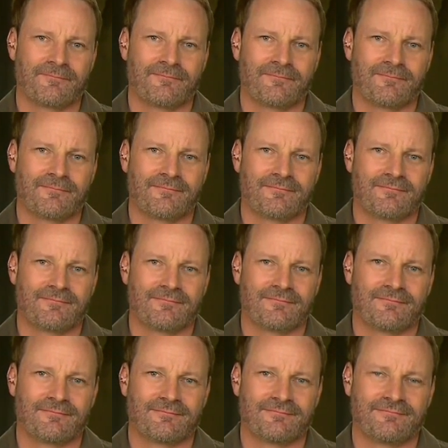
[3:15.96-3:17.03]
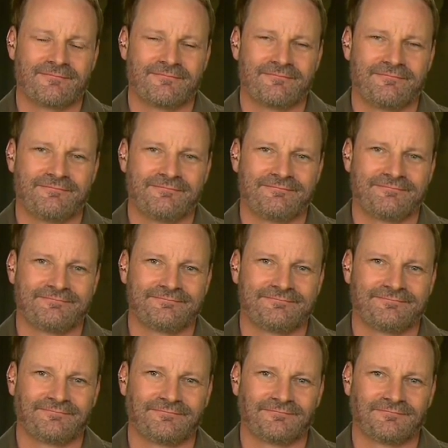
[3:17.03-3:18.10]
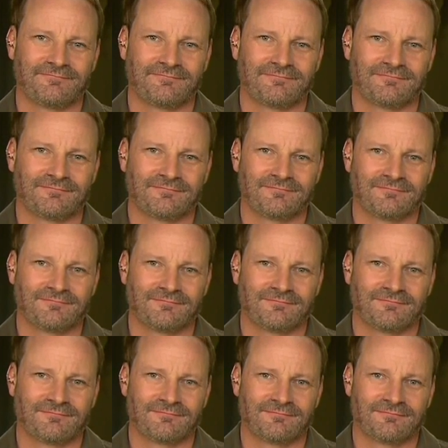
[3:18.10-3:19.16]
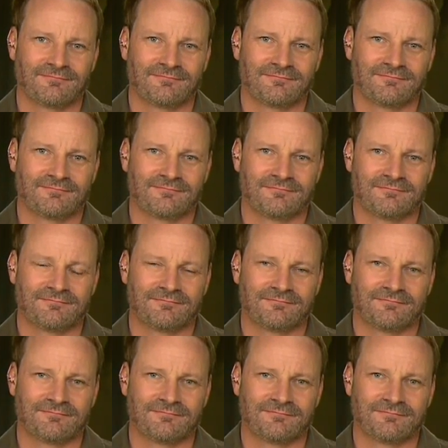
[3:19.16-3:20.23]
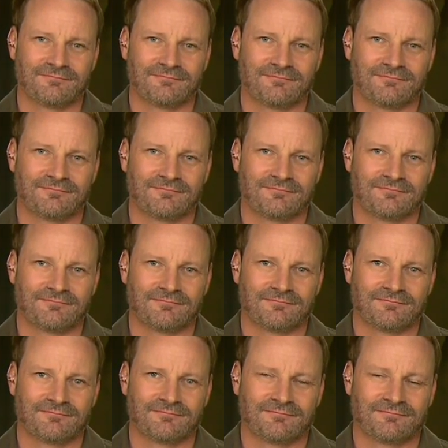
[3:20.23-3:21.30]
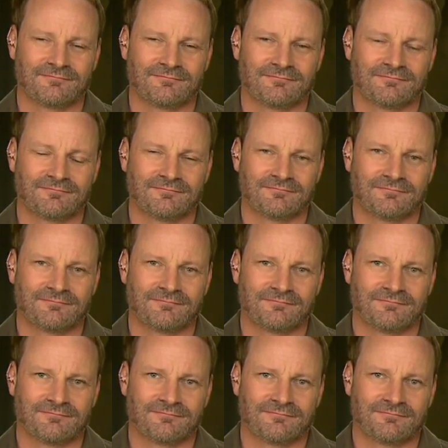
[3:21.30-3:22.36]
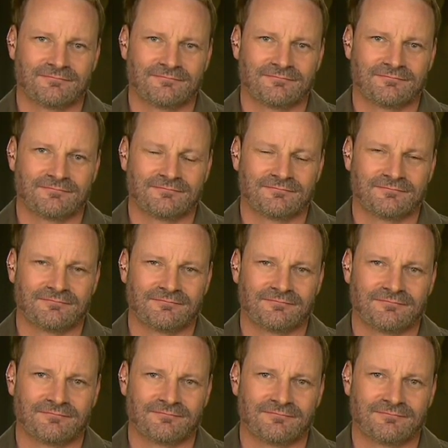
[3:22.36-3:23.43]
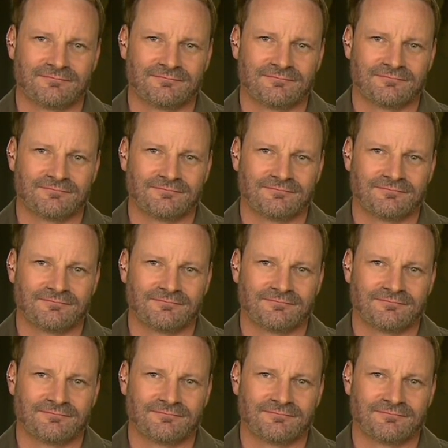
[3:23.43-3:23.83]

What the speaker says: (not speaking)